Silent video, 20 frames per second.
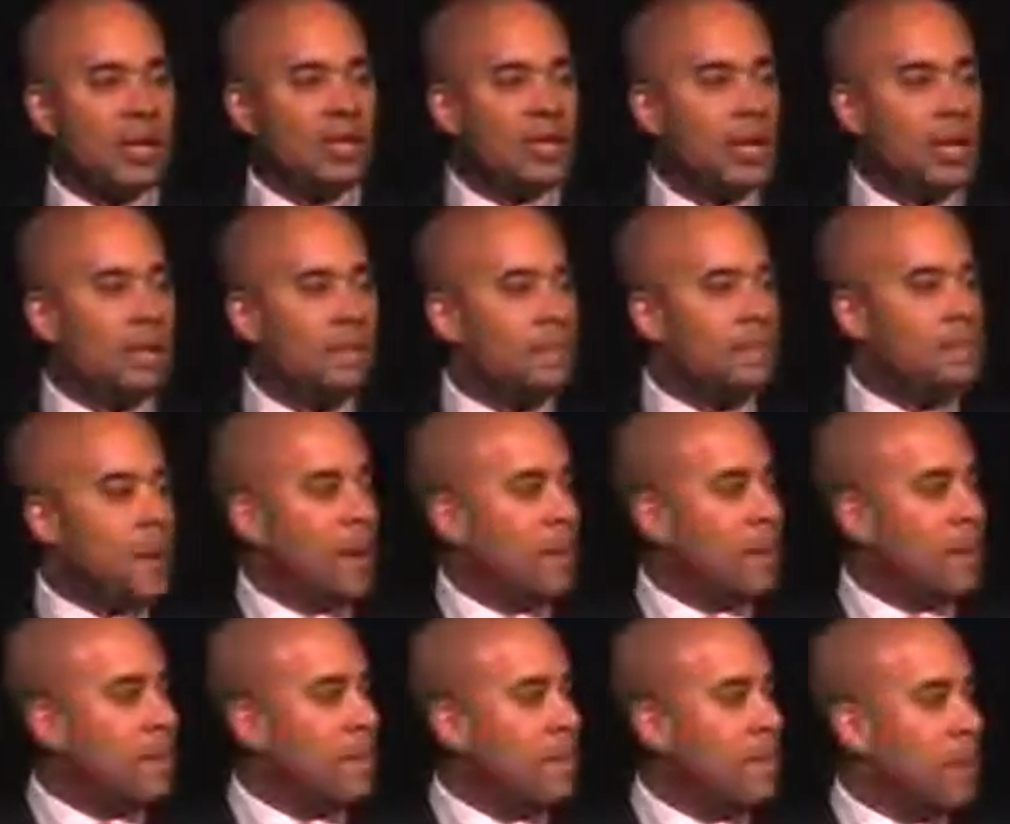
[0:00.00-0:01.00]
it's getting
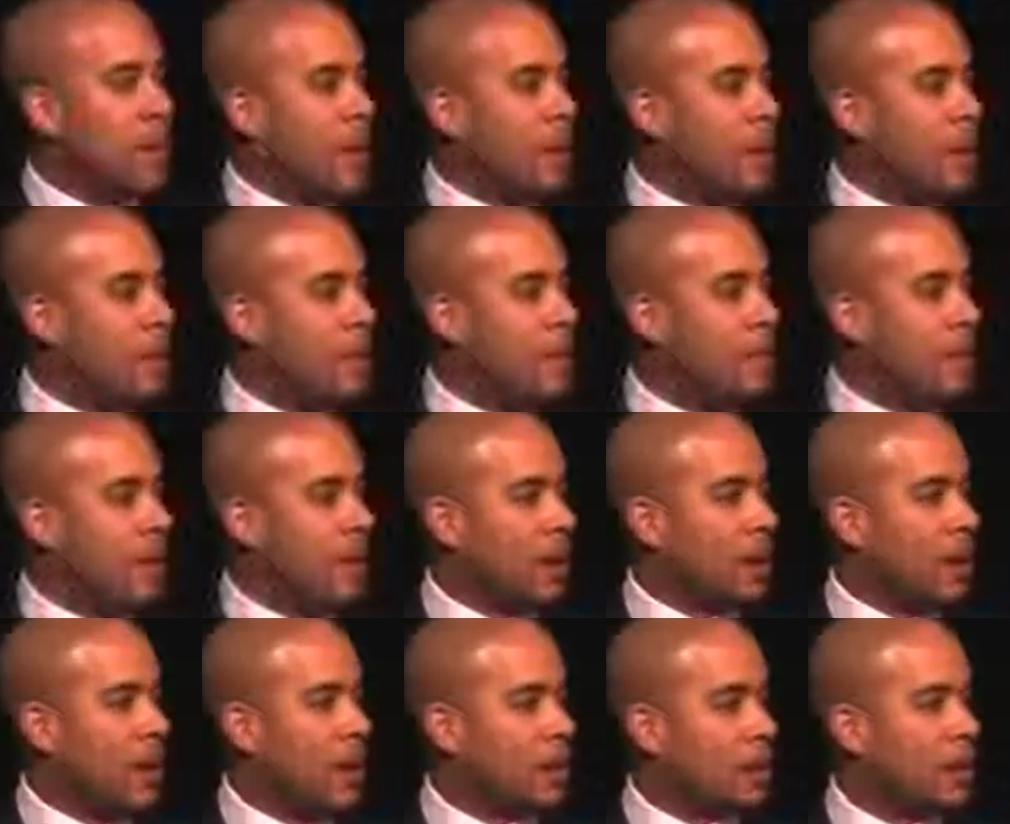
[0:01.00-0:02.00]
bigger and bigger and
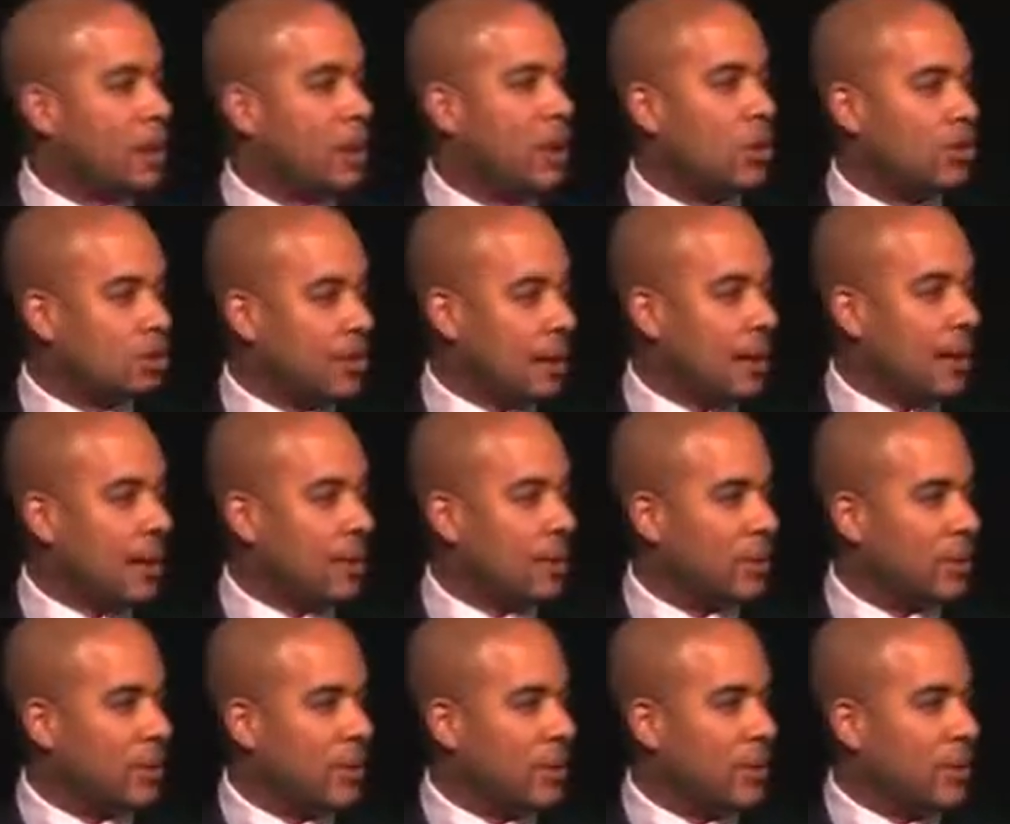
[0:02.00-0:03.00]
bigger as it goes
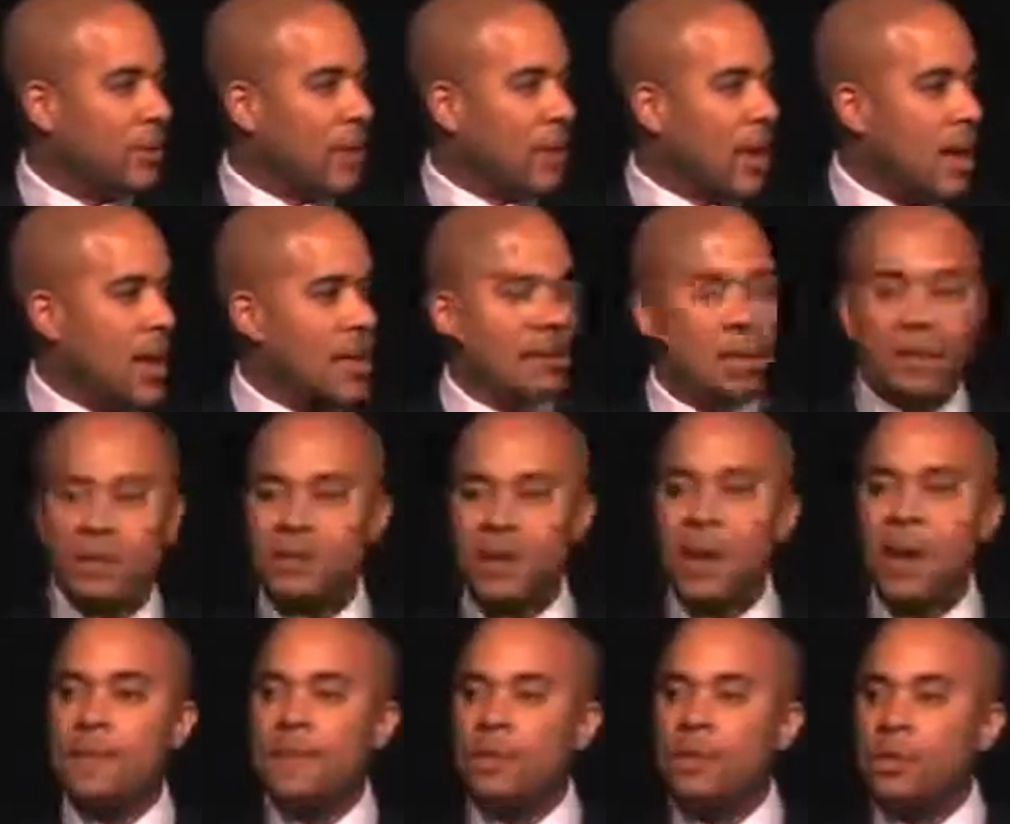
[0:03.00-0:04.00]
down. And the
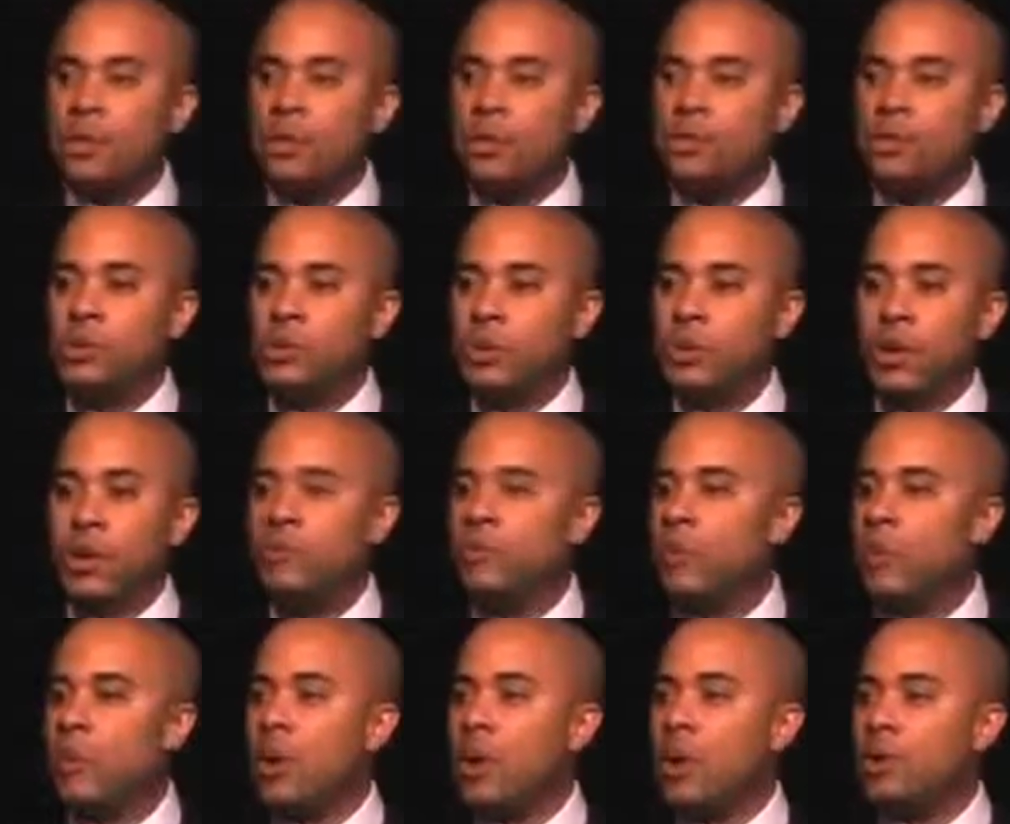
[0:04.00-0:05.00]
example shows you that
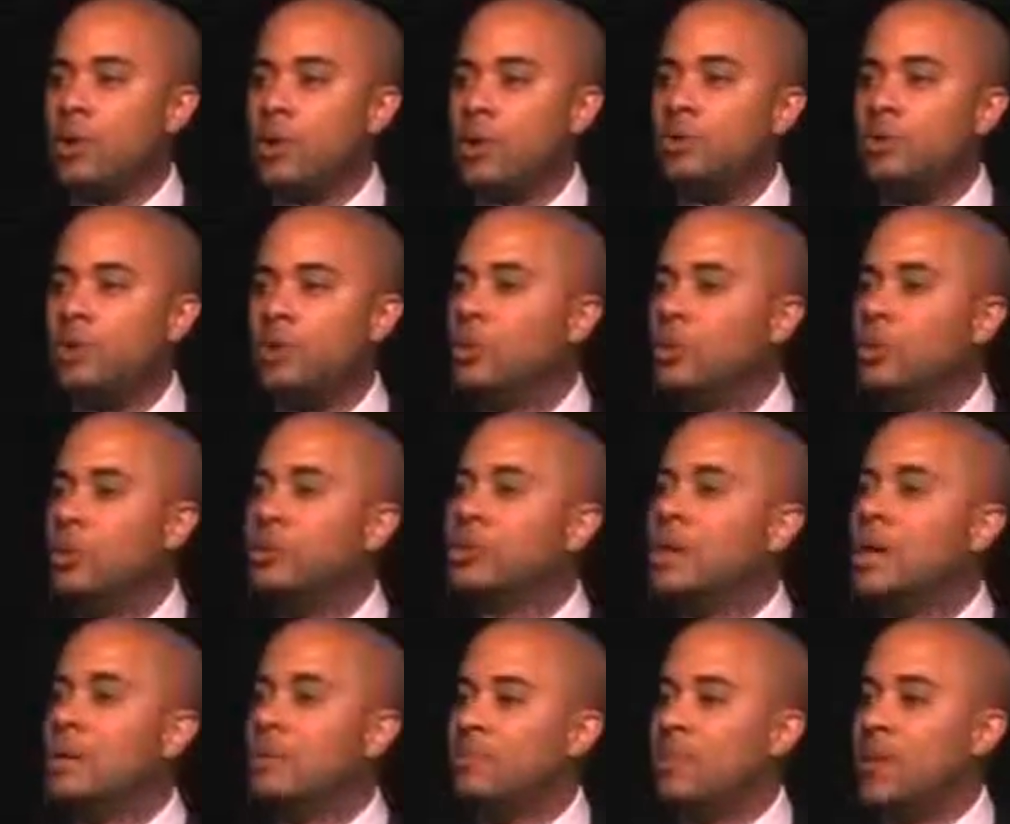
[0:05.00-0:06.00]
everyone is doing the
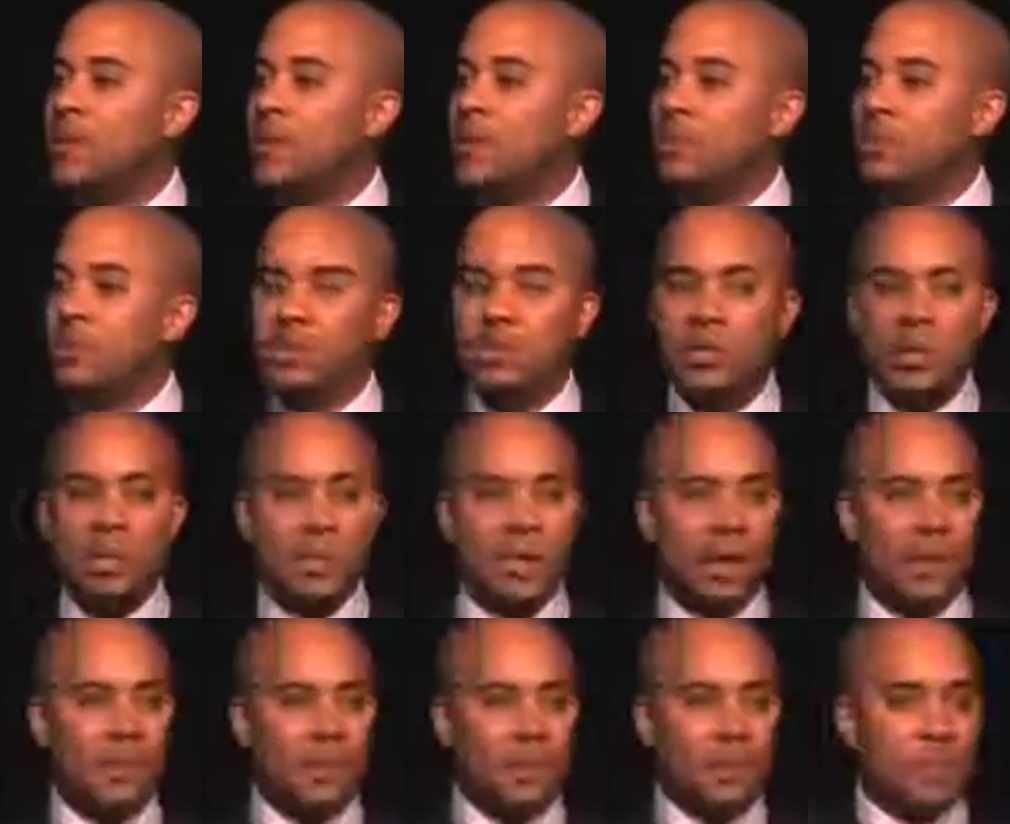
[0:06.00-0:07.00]
same thing, which is getting
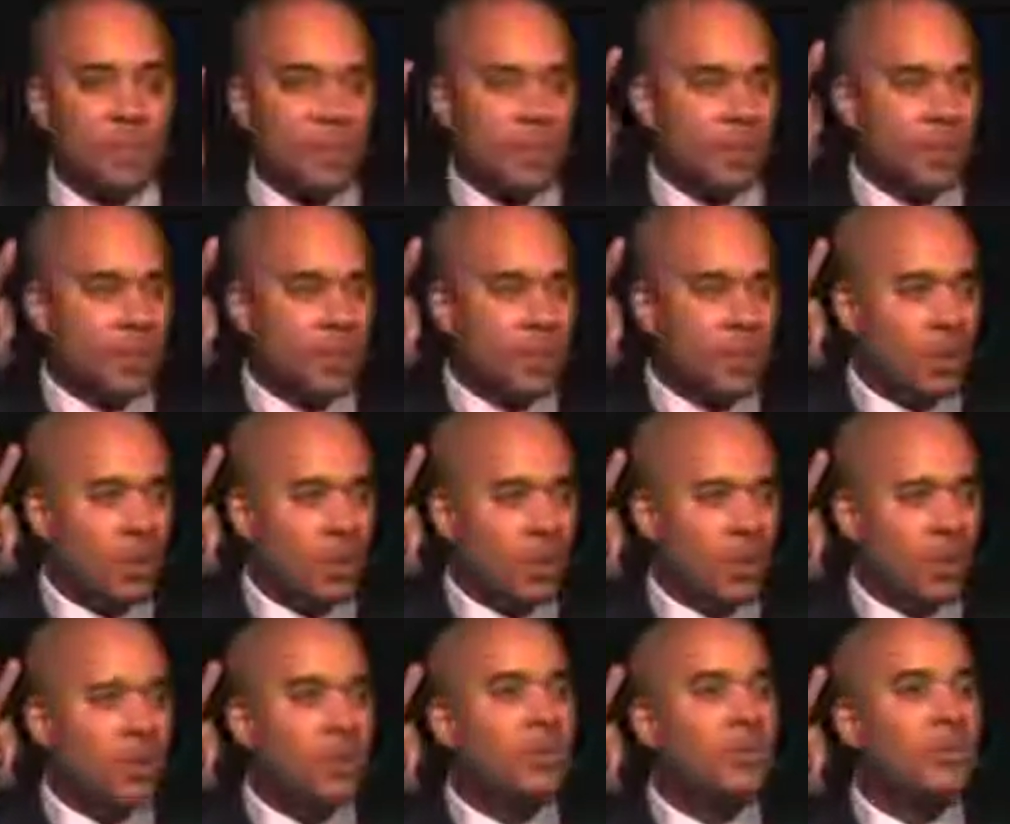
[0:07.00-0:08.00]
how many people?
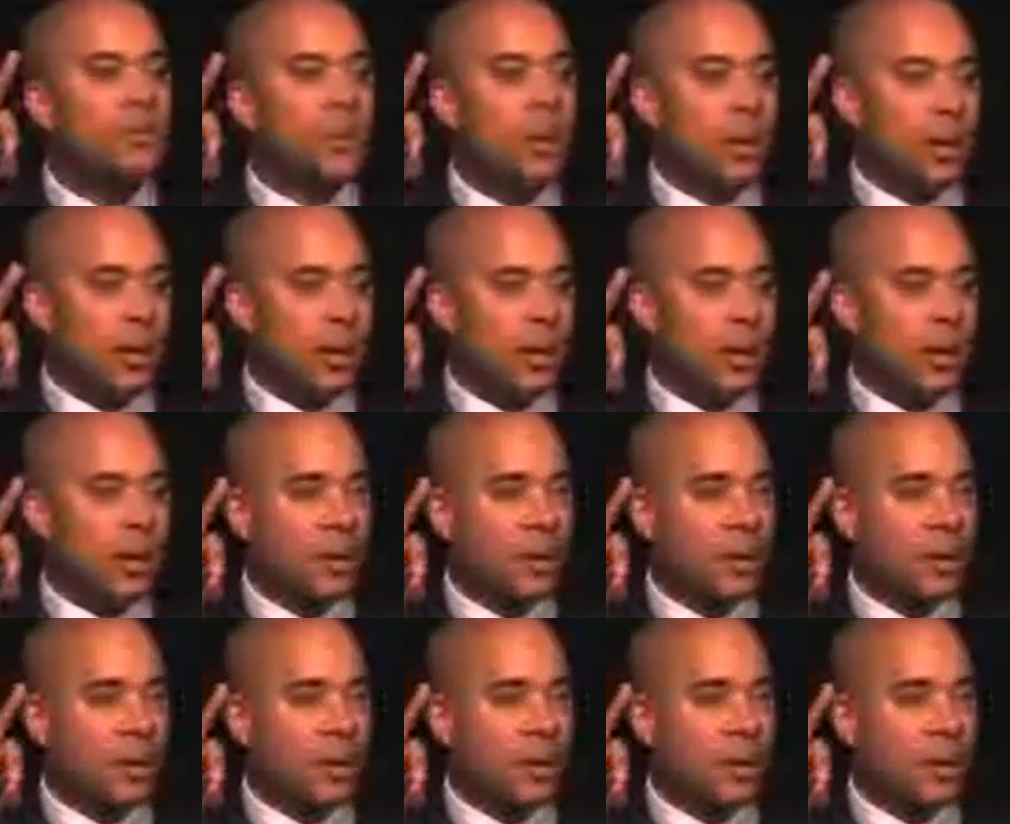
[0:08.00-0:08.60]
3.